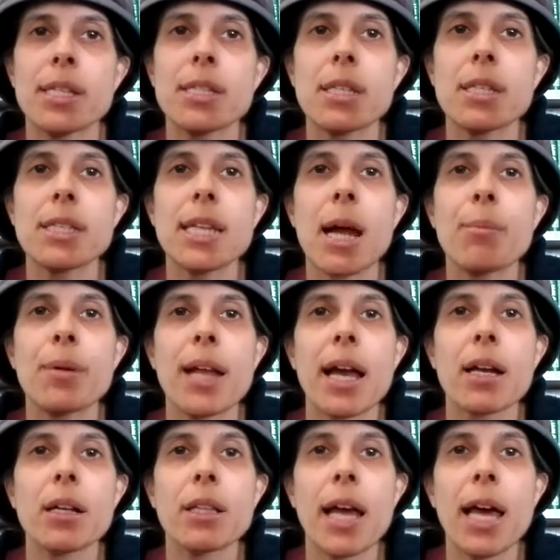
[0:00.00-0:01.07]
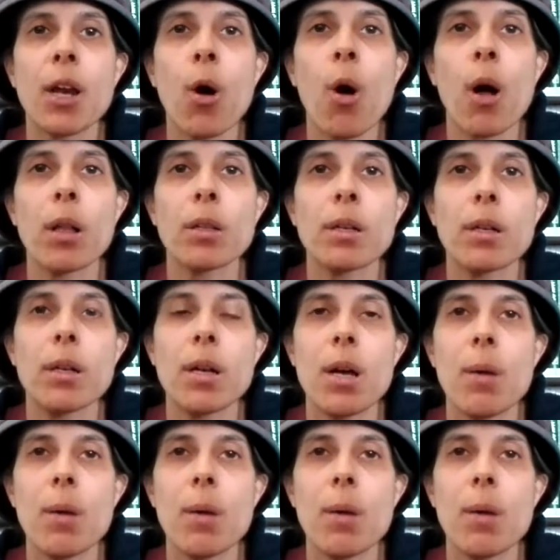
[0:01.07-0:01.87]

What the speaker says: into the tabernacle at all,